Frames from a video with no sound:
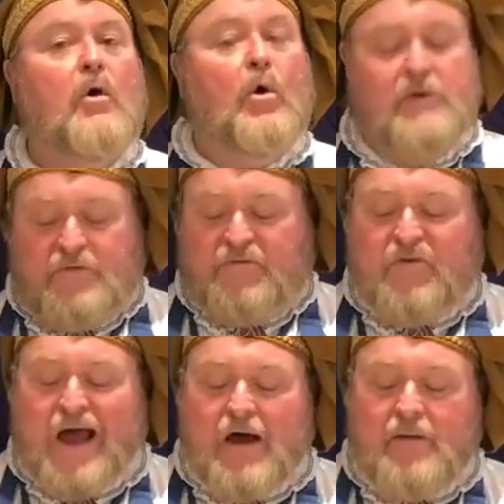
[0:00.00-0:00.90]
all of the
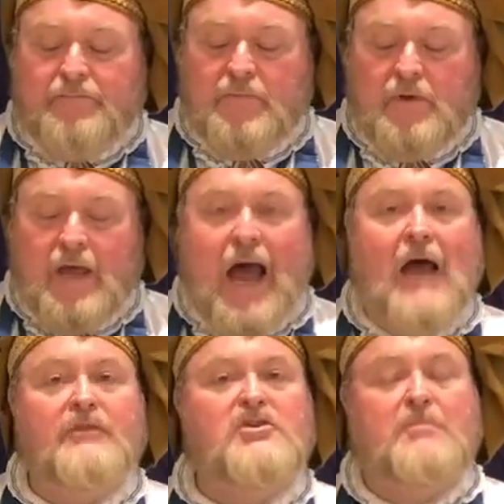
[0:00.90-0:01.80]
flour
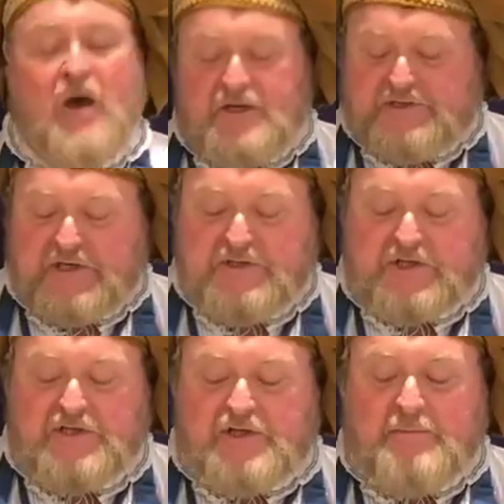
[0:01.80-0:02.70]
and the
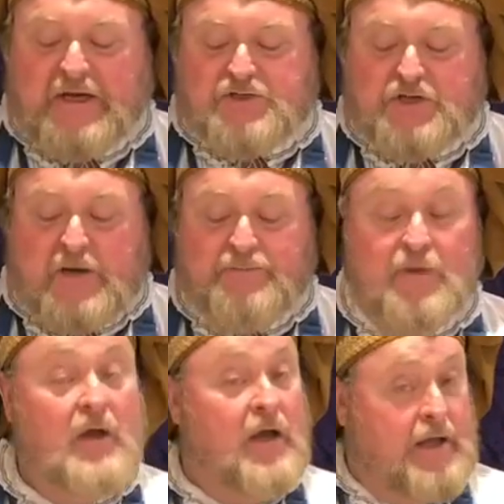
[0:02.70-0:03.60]
spices into the mixture,
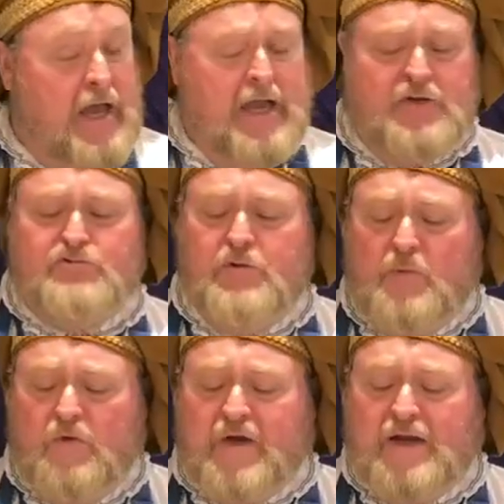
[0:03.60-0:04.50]
again to
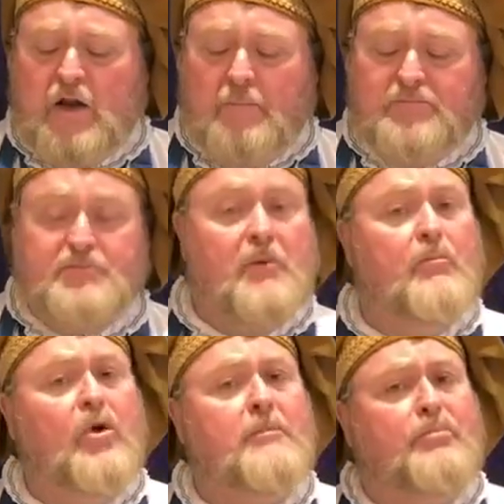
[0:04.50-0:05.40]
remove any lumps, but
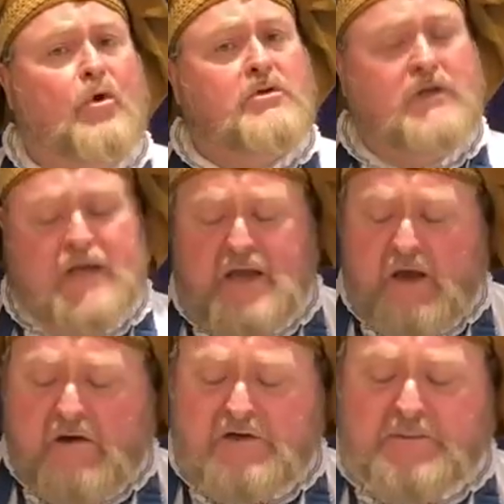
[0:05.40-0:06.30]
more importantly
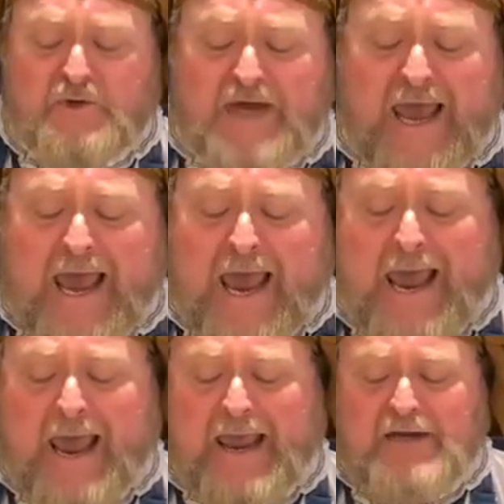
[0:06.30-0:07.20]
to put
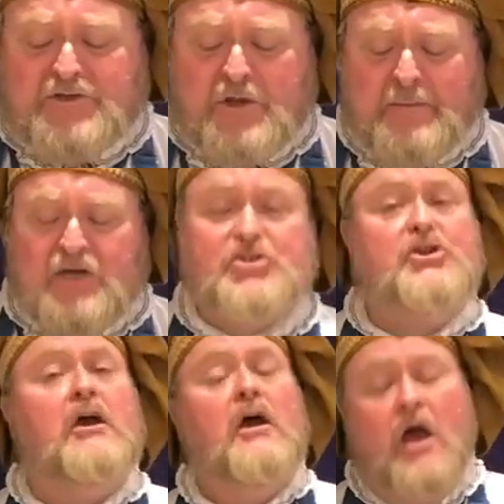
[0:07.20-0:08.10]
air into the
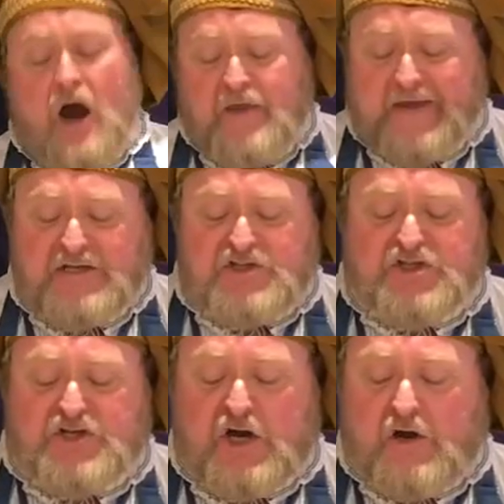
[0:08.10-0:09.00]
mixture, I then
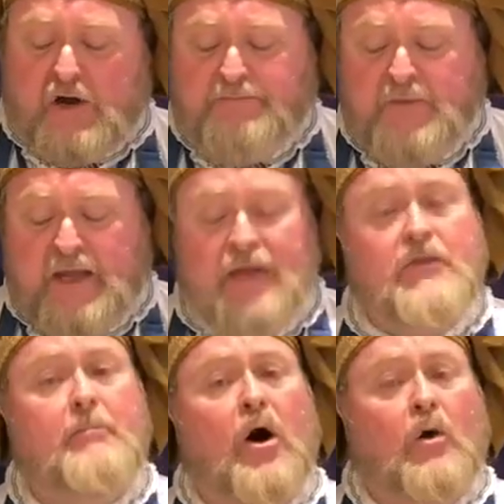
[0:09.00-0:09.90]
stir in
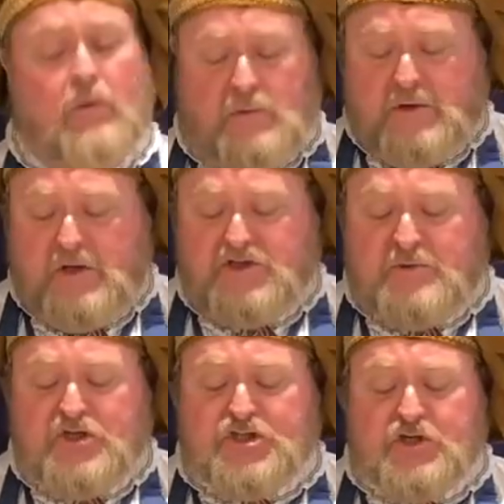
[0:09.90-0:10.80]
the bowl
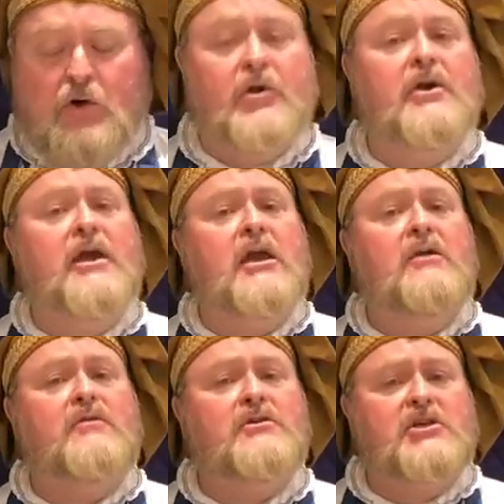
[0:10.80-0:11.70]
to ensure an
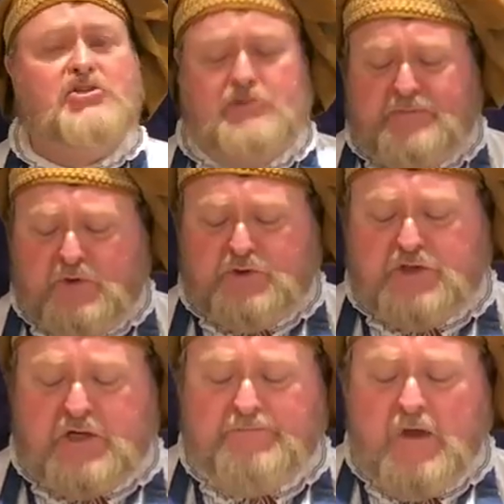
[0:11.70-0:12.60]
even
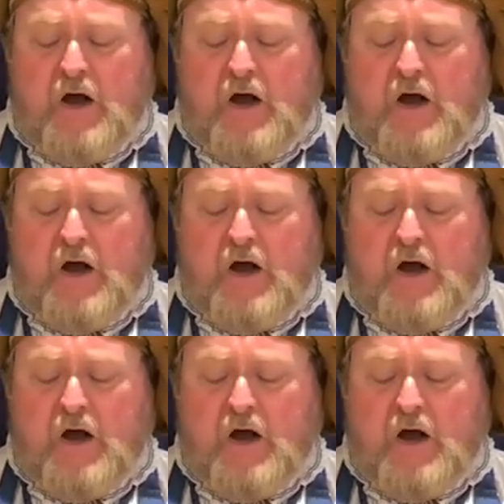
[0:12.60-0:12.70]
distribution